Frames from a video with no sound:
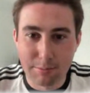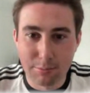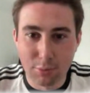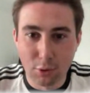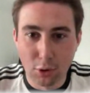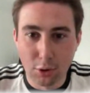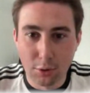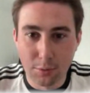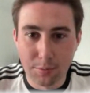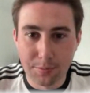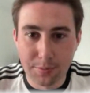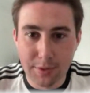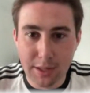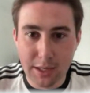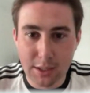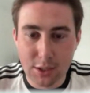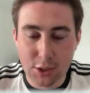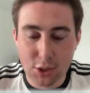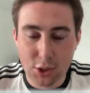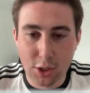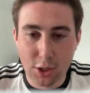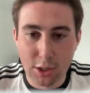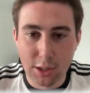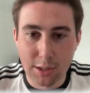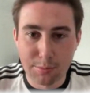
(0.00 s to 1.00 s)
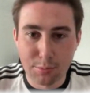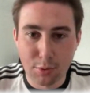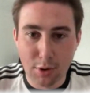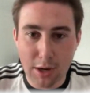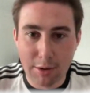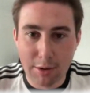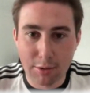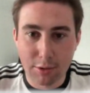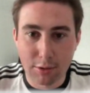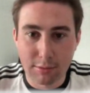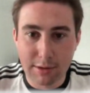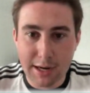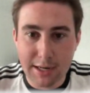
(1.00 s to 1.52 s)
but they'd certainly put
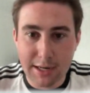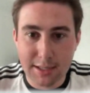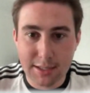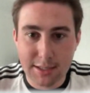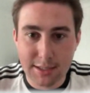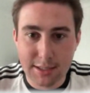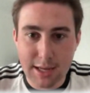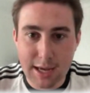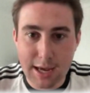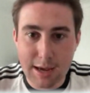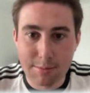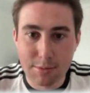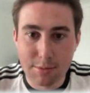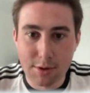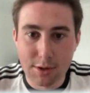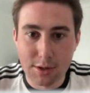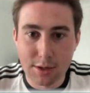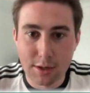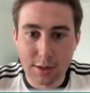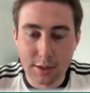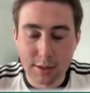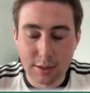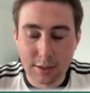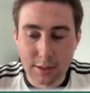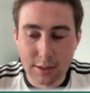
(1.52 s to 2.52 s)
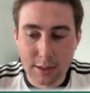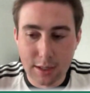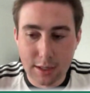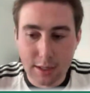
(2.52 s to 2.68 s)
out the right statement, and